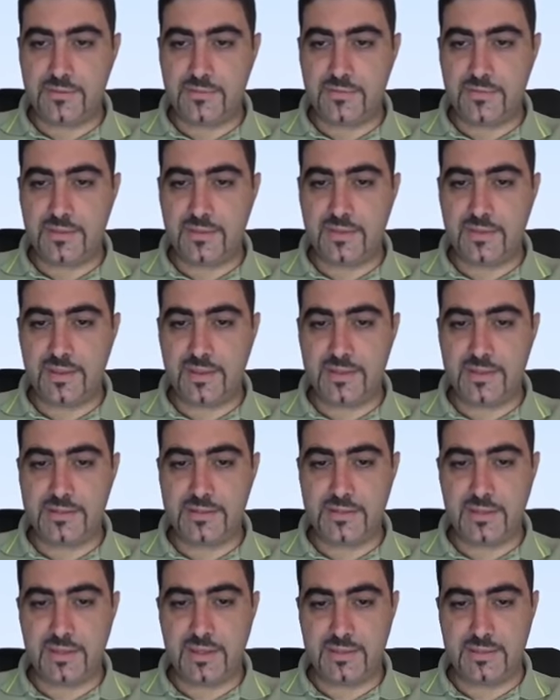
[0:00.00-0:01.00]
of the things
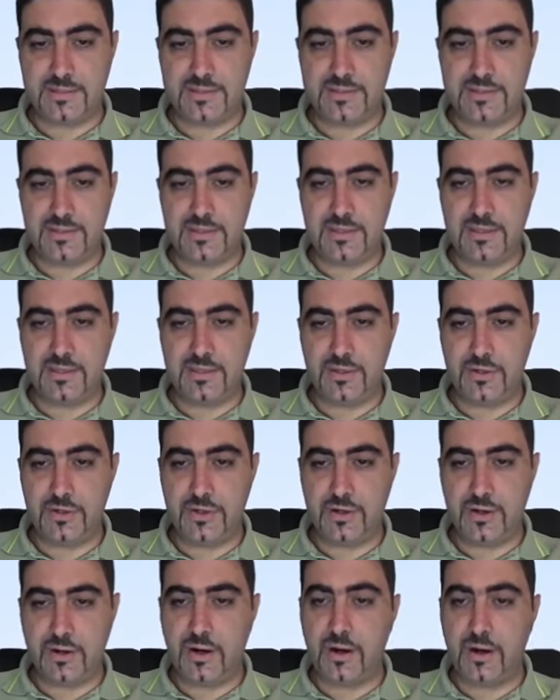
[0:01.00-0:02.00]
you can see
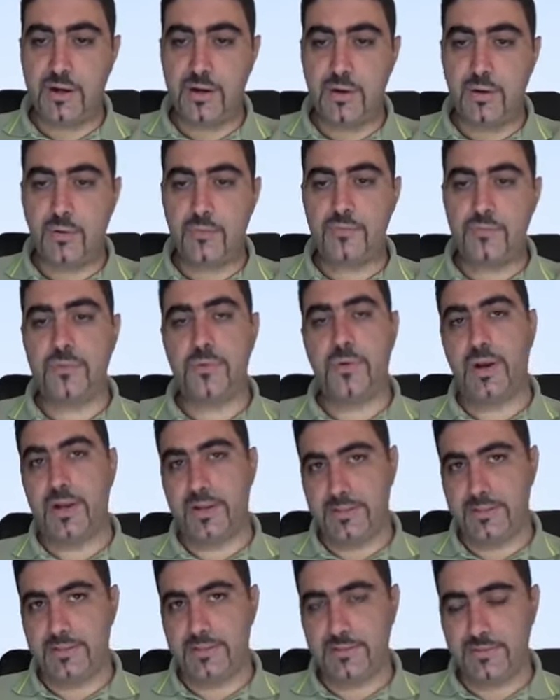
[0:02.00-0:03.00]
here are
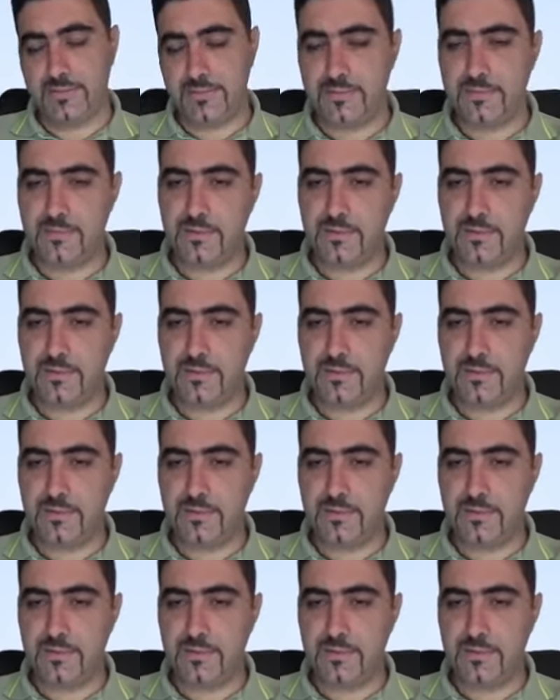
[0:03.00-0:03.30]
overrides.